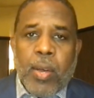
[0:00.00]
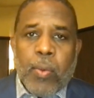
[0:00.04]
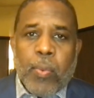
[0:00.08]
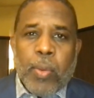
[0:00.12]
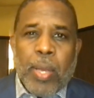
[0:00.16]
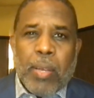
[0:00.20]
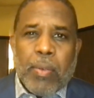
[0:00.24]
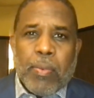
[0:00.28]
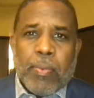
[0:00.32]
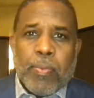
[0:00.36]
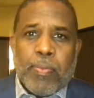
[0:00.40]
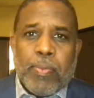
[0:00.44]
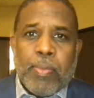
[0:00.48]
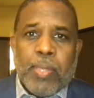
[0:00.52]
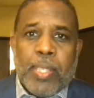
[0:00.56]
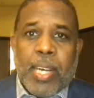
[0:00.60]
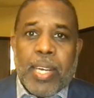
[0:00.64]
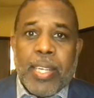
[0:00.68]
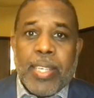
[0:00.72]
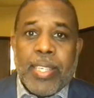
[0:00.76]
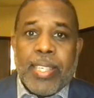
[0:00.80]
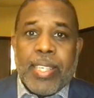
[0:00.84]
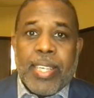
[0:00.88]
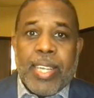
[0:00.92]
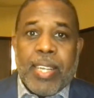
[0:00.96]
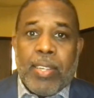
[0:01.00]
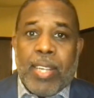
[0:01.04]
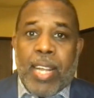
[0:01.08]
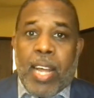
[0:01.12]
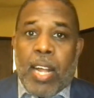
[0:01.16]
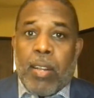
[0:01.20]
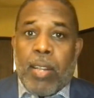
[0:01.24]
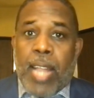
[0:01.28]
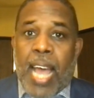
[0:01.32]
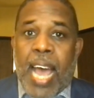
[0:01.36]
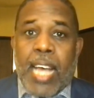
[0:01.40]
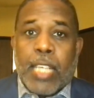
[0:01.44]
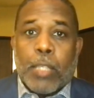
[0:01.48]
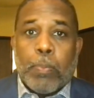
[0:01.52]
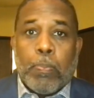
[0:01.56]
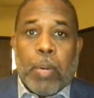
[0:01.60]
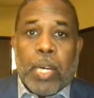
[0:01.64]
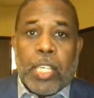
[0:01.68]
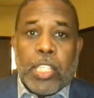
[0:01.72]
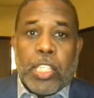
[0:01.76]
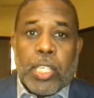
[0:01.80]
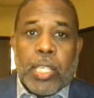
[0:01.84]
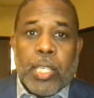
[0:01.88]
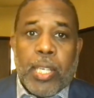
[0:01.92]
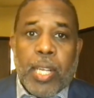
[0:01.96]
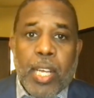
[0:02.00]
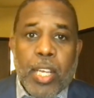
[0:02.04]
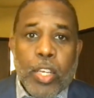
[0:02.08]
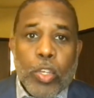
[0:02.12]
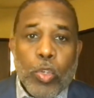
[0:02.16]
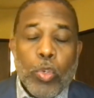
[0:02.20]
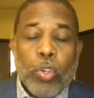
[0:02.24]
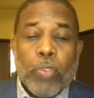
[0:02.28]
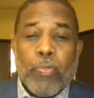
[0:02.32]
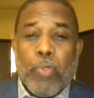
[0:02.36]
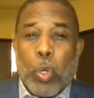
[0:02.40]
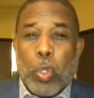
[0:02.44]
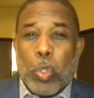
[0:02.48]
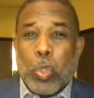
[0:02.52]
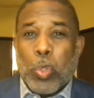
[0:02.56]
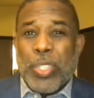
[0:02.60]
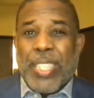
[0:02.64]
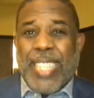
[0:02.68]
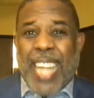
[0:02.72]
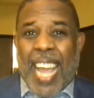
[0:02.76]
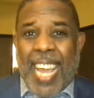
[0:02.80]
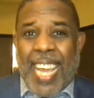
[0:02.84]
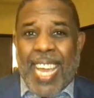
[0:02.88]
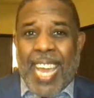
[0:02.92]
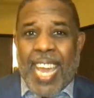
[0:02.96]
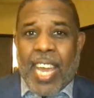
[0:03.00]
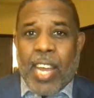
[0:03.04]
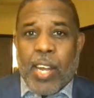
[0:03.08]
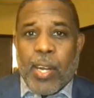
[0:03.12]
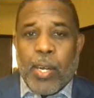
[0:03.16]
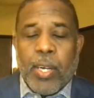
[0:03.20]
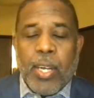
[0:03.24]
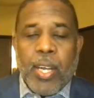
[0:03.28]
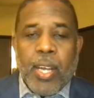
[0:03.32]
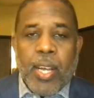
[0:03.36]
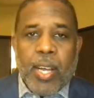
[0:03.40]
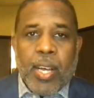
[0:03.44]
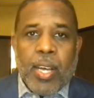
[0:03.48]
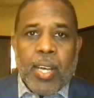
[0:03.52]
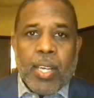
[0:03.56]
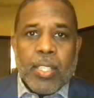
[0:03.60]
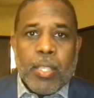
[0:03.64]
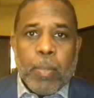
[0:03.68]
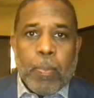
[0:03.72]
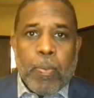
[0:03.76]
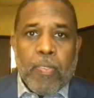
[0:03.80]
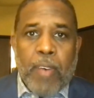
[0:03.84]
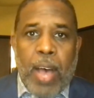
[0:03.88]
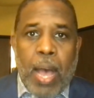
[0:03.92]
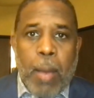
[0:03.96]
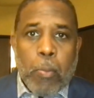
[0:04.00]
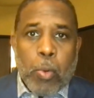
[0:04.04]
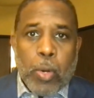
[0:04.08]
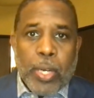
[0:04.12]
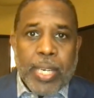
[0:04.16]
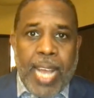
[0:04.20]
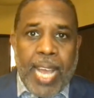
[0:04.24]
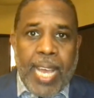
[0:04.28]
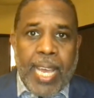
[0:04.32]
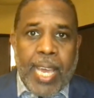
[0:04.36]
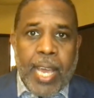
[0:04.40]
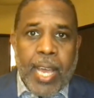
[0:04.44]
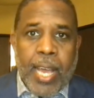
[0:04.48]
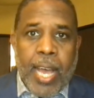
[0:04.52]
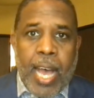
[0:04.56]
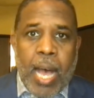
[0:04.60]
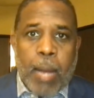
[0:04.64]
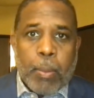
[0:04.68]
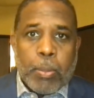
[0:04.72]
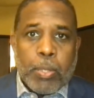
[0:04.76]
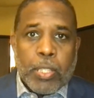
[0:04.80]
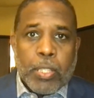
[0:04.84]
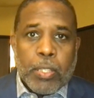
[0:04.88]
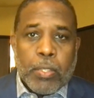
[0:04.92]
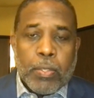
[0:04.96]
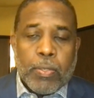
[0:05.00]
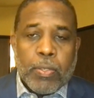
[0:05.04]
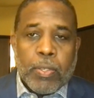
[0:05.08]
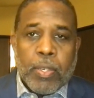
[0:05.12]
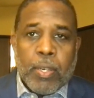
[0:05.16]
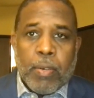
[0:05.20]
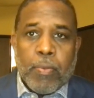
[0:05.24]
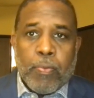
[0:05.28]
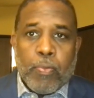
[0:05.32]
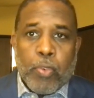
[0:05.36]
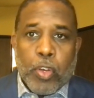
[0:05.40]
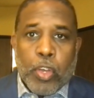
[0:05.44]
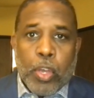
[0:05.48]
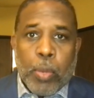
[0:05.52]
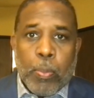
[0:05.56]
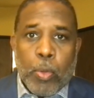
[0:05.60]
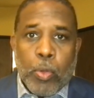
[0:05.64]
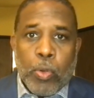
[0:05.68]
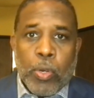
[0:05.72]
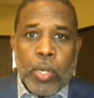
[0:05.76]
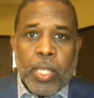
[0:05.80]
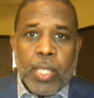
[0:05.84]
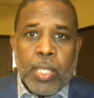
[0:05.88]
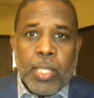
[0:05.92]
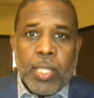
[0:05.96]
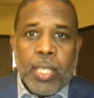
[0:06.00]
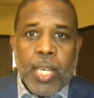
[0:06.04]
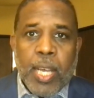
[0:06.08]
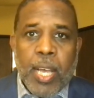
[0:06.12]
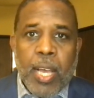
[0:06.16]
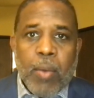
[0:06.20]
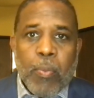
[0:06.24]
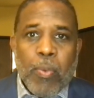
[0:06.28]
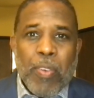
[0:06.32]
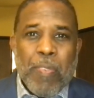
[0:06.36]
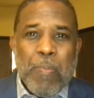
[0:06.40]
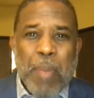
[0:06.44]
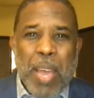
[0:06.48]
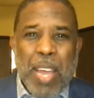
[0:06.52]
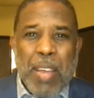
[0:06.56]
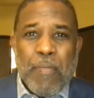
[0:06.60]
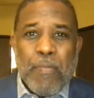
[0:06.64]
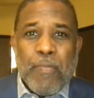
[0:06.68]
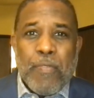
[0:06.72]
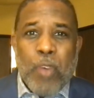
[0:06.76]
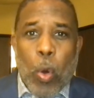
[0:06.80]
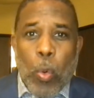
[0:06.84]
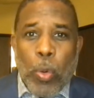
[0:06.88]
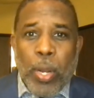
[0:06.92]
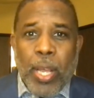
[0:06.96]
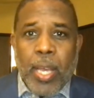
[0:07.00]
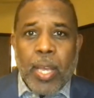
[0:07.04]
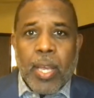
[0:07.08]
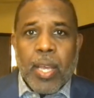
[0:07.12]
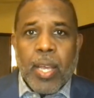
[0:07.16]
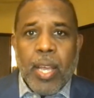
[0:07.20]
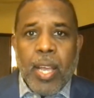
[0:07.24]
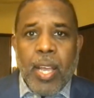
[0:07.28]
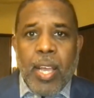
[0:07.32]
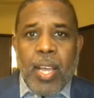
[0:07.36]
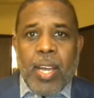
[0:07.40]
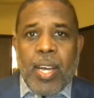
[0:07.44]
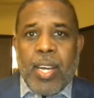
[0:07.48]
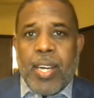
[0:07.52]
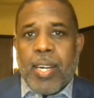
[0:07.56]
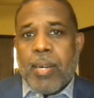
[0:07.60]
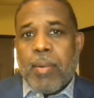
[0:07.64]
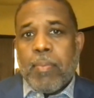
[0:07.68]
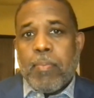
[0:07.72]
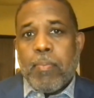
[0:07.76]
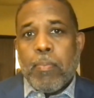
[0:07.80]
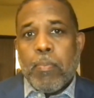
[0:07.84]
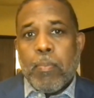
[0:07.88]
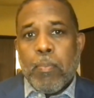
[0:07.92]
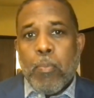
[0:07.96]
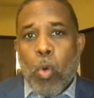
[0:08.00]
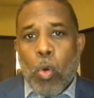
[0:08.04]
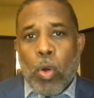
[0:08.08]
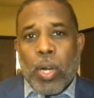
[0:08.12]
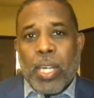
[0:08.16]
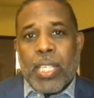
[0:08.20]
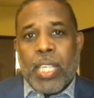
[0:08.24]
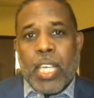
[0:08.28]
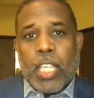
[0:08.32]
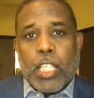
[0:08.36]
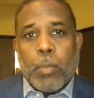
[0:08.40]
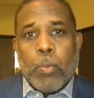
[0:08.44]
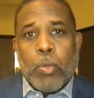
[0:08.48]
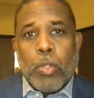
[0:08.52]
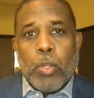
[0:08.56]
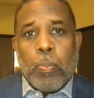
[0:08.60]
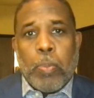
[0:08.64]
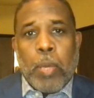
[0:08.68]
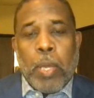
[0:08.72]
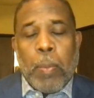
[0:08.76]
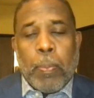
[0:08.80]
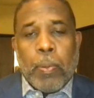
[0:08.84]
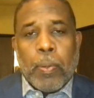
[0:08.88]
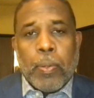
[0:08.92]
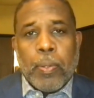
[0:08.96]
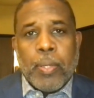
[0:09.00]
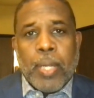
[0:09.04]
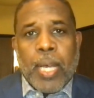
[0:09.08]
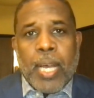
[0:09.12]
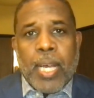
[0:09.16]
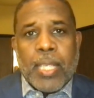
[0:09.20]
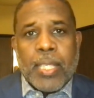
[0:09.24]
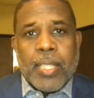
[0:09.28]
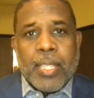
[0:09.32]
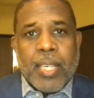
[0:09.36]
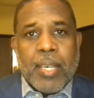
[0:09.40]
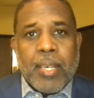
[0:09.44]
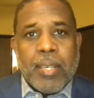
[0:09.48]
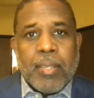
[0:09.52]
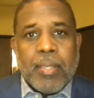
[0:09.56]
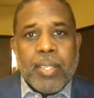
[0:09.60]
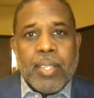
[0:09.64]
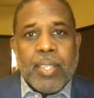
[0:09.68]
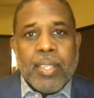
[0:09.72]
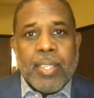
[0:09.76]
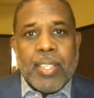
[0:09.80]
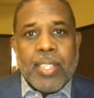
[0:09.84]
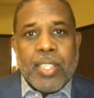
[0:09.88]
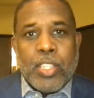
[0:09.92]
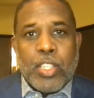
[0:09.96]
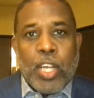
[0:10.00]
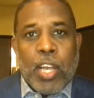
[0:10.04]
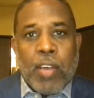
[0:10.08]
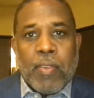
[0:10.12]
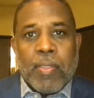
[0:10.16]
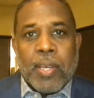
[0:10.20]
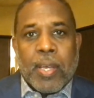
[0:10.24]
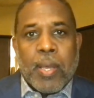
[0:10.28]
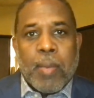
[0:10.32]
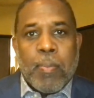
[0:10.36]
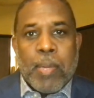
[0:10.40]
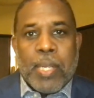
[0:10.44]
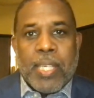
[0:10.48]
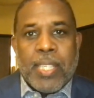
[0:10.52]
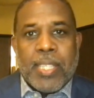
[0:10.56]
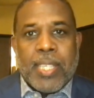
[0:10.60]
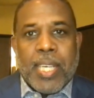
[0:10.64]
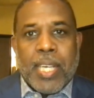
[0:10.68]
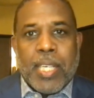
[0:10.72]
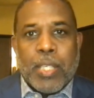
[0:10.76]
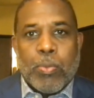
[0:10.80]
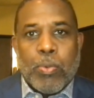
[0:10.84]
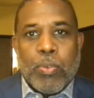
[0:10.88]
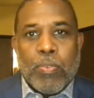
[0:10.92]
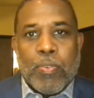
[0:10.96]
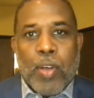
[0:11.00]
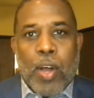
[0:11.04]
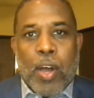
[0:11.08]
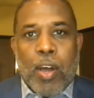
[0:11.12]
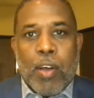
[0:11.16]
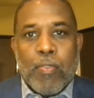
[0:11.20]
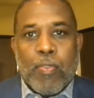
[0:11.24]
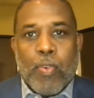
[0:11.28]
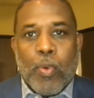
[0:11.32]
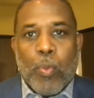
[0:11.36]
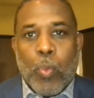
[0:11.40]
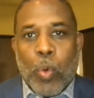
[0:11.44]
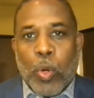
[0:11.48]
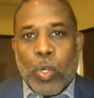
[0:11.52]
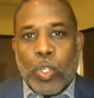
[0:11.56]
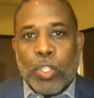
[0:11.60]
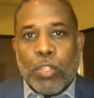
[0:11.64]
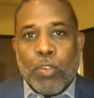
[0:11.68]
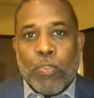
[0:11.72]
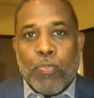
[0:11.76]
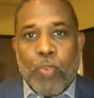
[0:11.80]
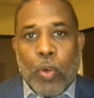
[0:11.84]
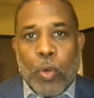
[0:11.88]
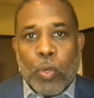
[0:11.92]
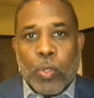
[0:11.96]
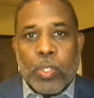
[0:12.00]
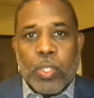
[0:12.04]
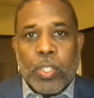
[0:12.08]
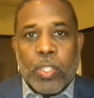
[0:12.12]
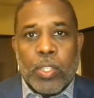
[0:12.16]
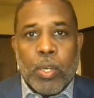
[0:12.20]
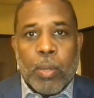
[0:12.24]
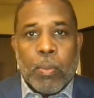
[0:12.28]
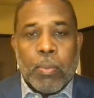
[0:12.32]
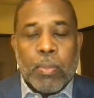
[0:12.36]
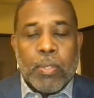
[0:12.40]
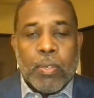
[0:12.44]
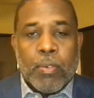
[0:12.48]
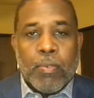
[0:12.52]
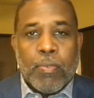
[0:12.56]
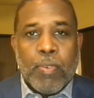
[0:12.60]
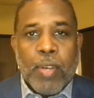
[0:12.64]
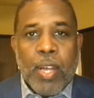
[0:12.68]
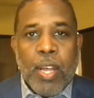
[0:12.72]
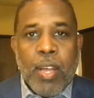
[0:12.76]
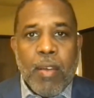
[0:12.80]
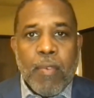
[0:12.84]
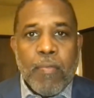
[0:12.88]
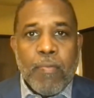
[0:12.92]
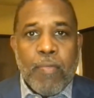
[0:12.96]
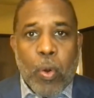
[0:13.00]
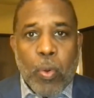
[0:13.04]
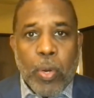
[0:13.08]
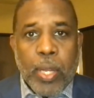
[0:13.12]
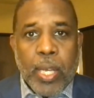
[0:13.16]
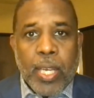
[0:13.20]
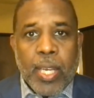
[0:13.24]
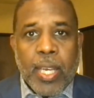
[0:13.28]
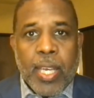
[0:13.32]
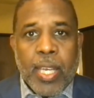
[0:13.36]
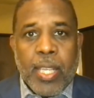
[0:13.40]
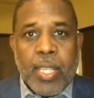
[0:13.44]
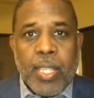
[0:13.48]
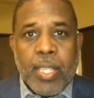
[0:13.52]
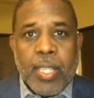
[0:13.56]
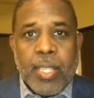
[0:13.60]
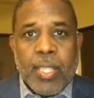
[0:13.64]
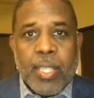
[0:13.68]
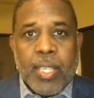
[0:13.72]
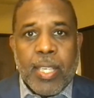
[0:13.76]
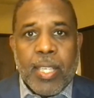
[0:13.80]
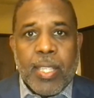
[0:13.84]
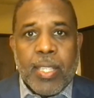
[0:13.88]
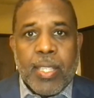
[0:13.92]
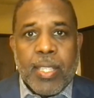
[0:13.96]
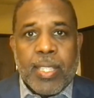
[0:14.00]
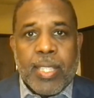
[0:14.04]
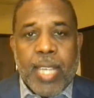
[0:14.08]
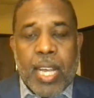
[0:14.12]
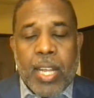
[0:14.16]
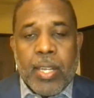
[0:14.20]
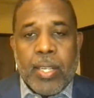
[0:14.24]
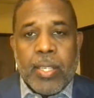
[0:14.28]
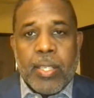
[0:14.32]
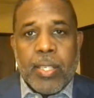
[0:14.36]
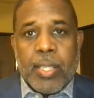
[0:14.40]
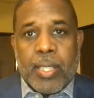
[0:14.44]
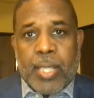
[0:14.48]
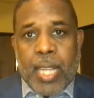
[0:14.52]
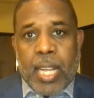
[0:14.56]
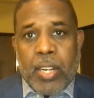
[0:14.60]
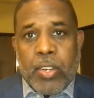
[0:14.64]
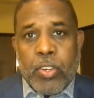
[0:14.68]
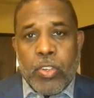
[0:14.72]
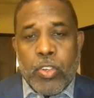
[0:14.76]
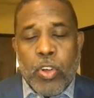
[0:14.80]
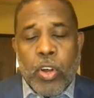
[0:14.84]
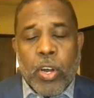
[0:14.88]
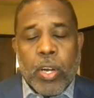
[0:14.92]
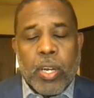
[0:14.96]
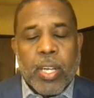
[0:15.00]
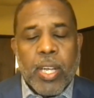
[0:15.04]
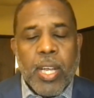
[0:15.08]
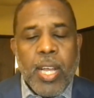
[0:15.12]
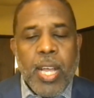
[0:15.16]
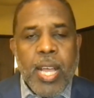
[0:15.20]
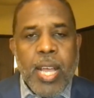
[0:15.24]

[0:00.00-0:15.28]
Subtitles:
We have done in our last budget universal daycare to provide more daycare options for communities. We've made voting more accessible to people. As the chair of the committee says, we've gone from worst to first in terms of voting in the state of New York.